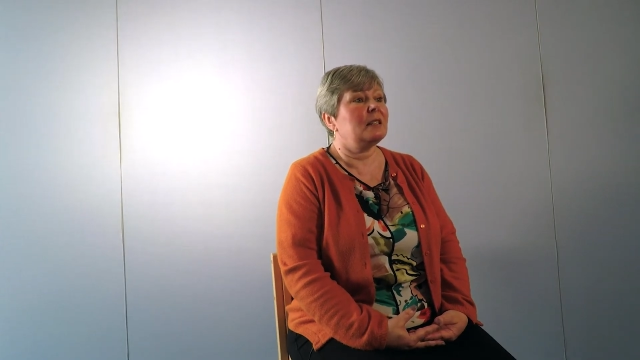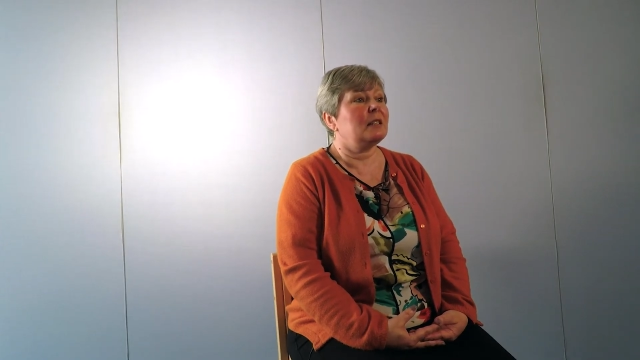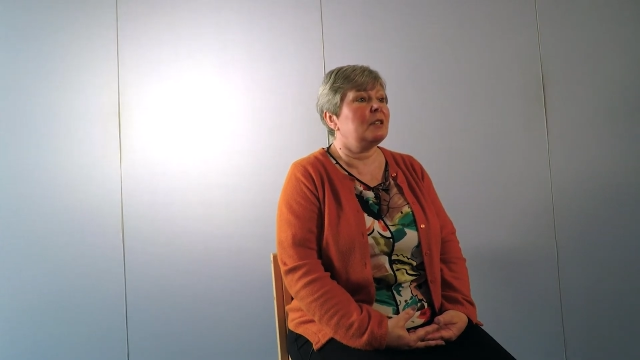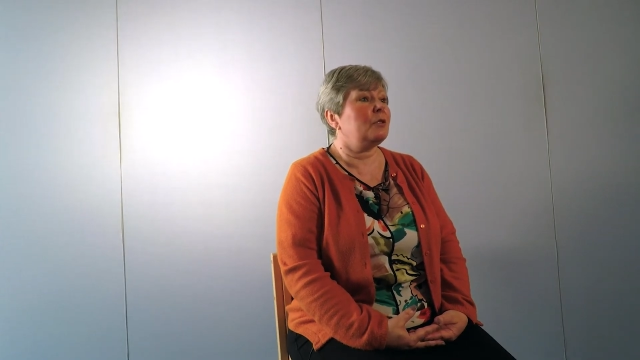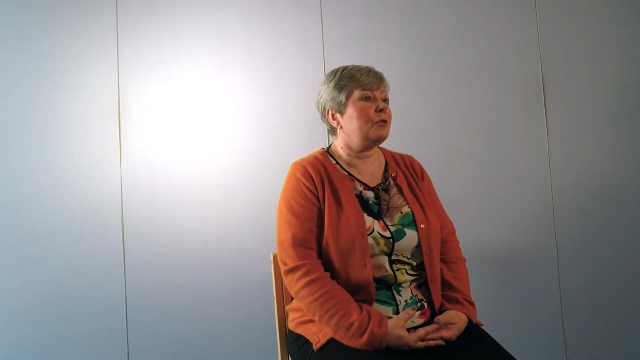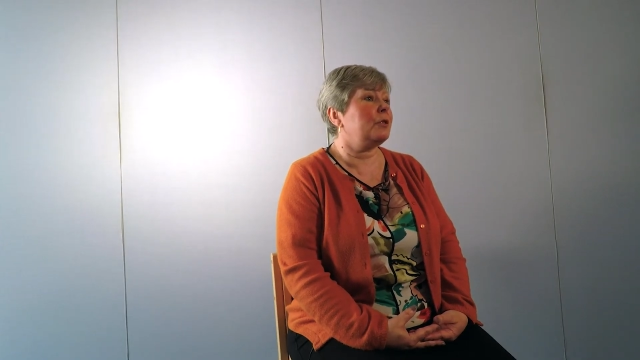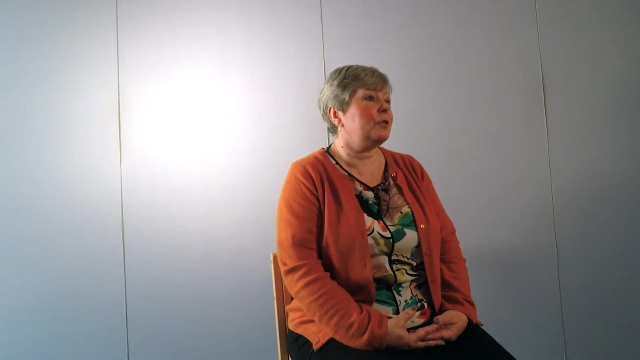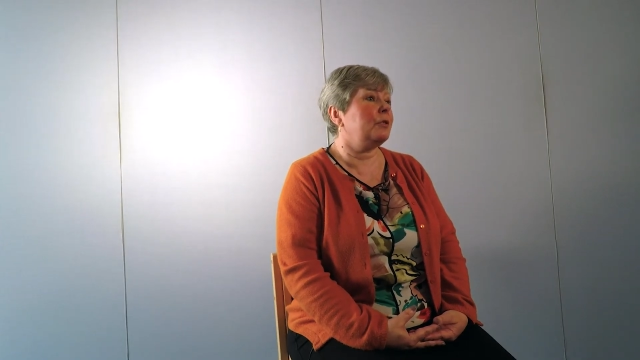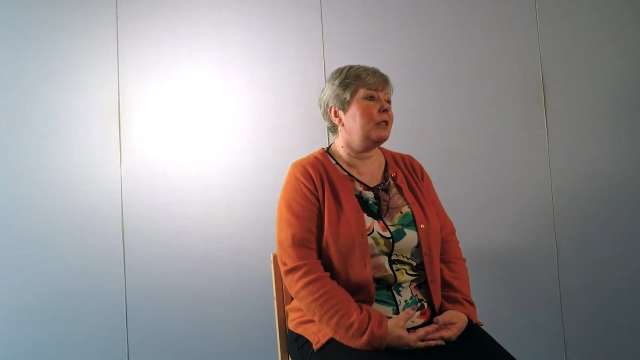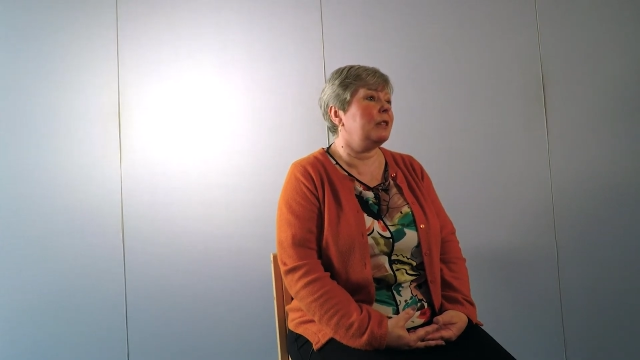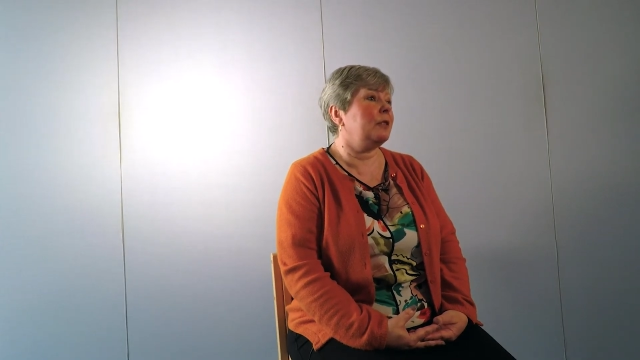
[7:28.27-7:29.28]
also
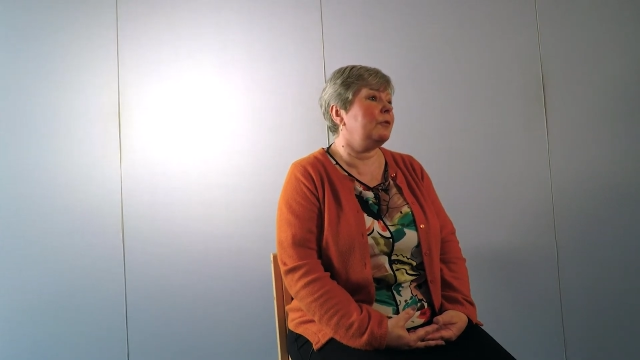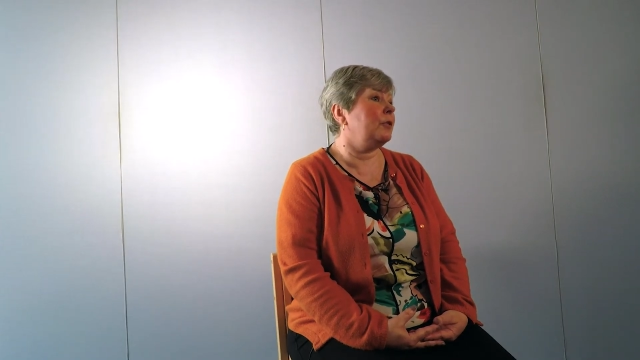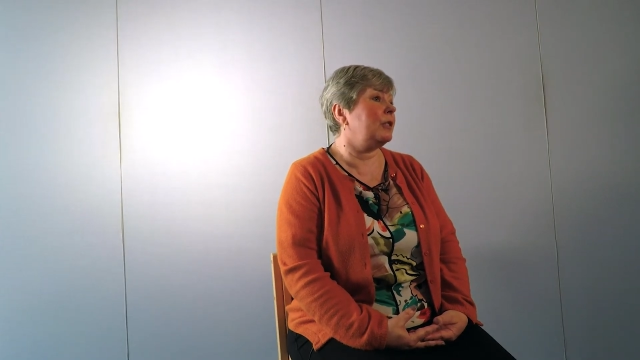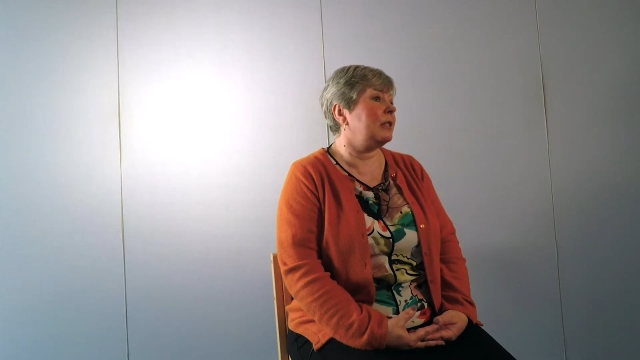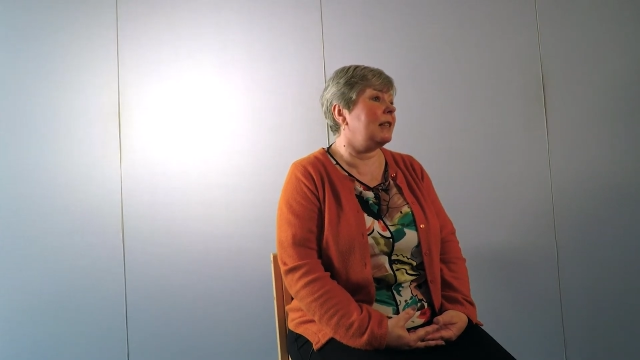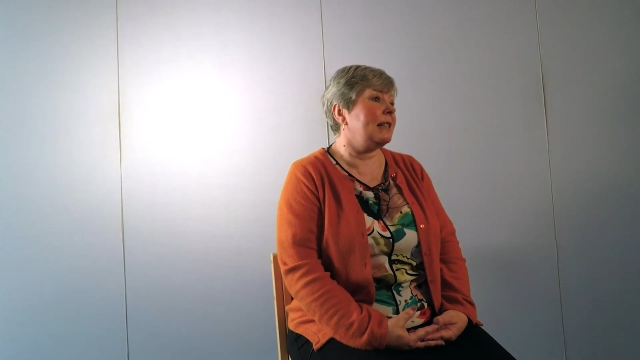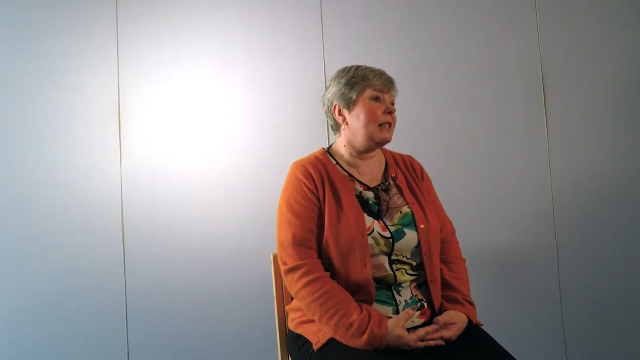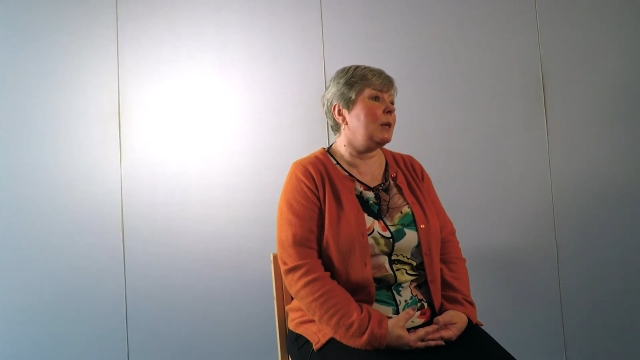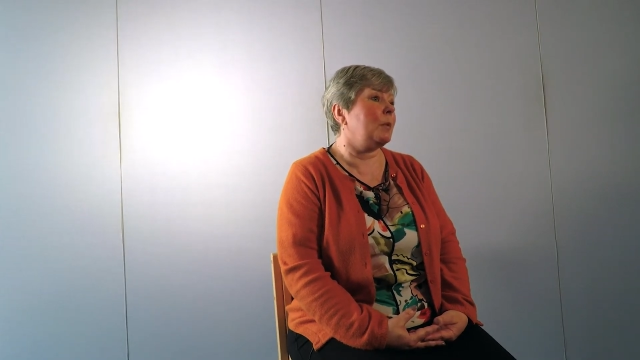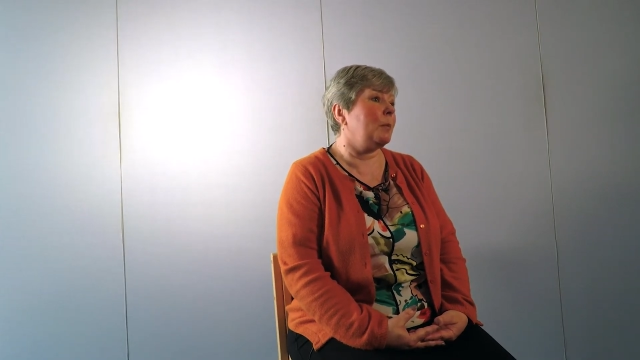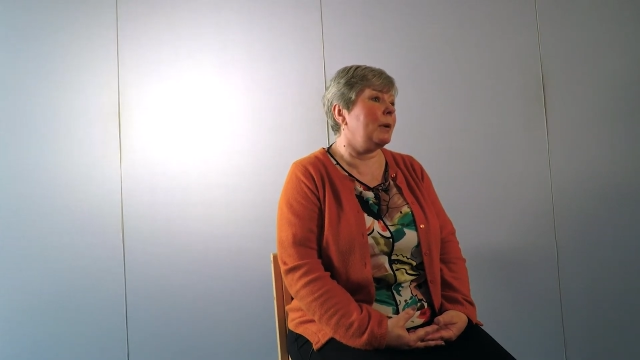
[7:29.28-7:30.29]
that the food's nicely
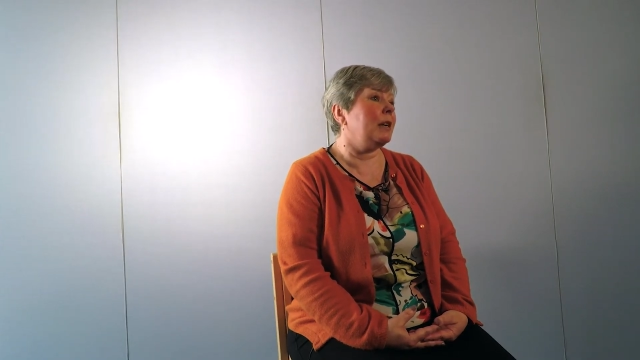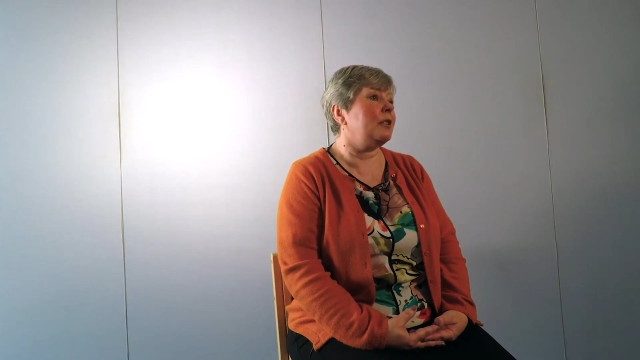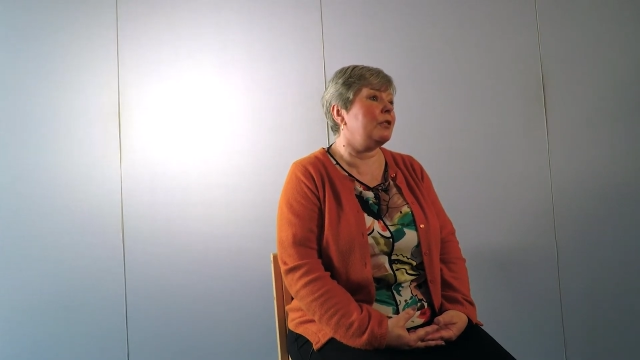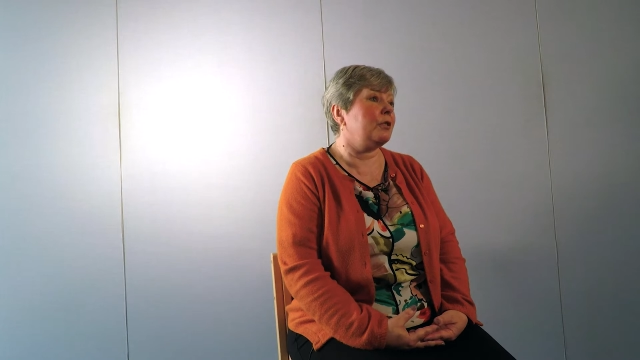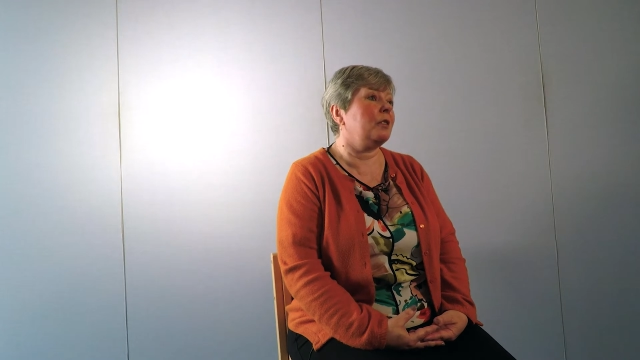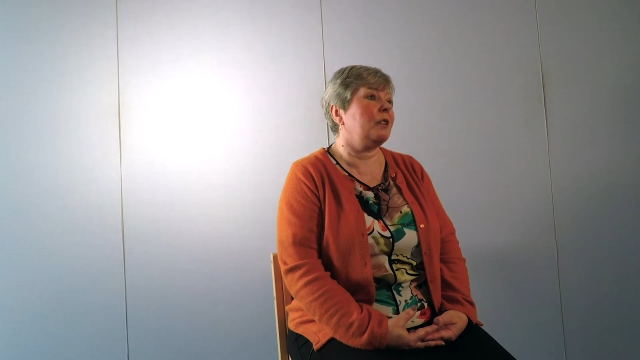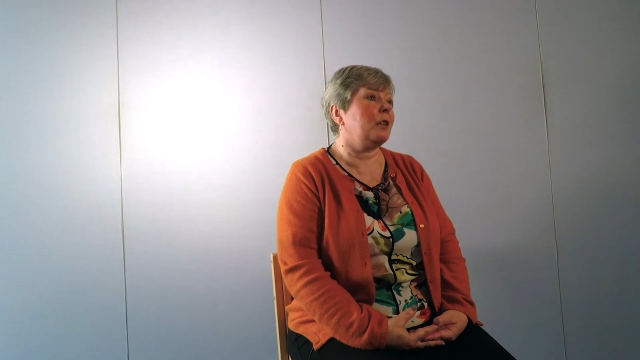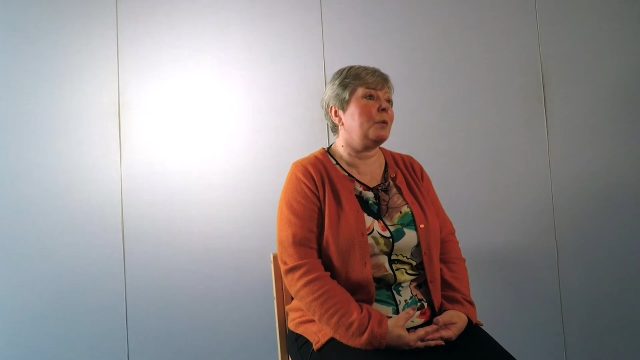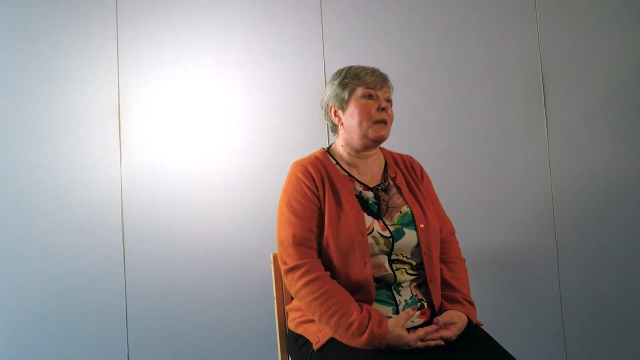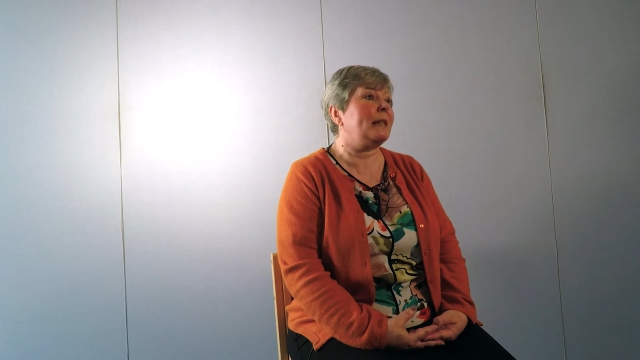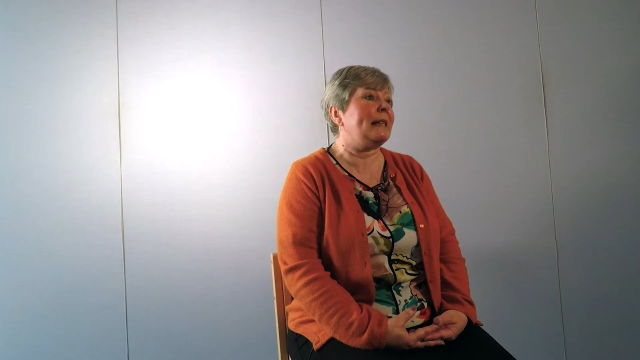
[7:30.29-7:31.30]
prepared so that they
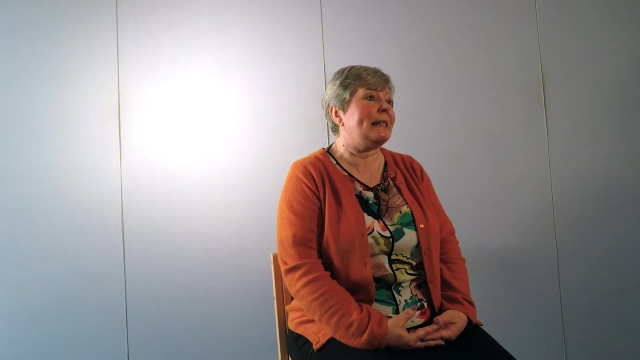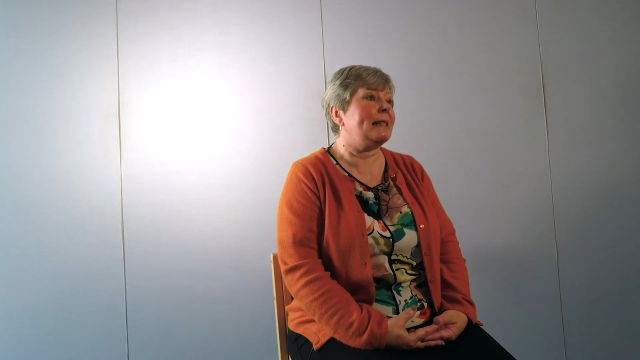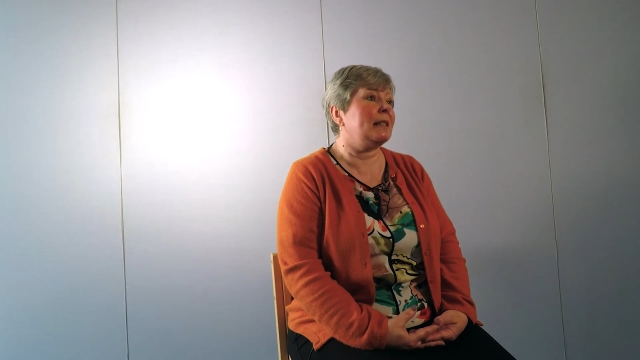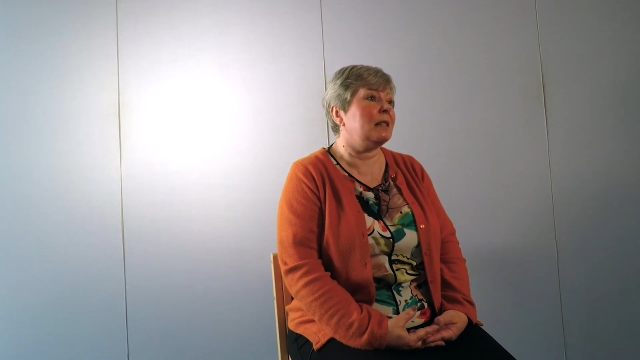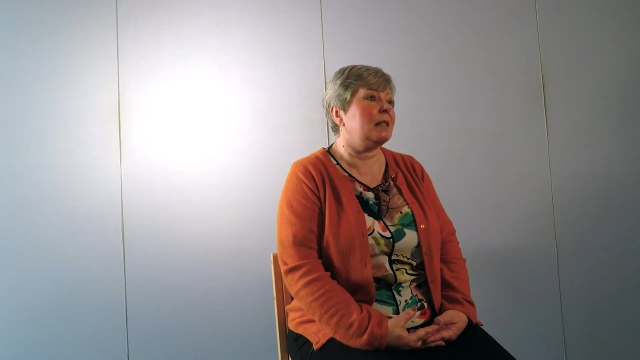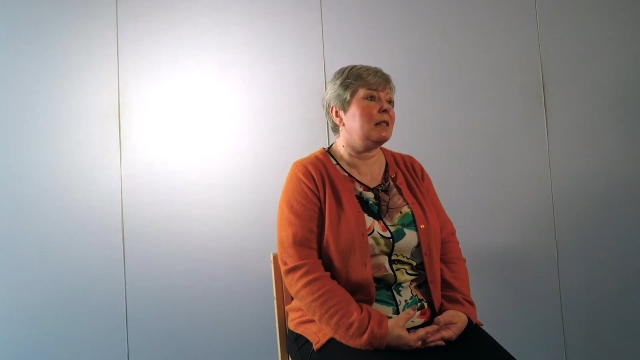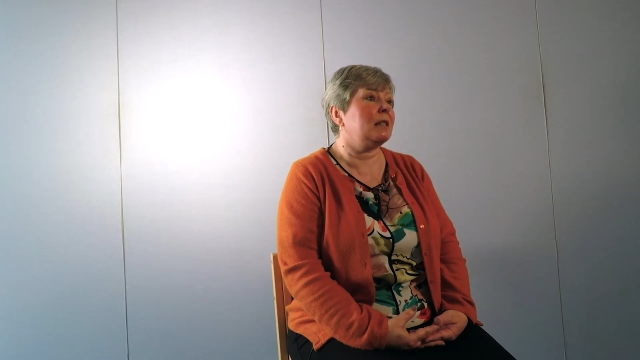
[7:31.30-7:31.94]
will eat it.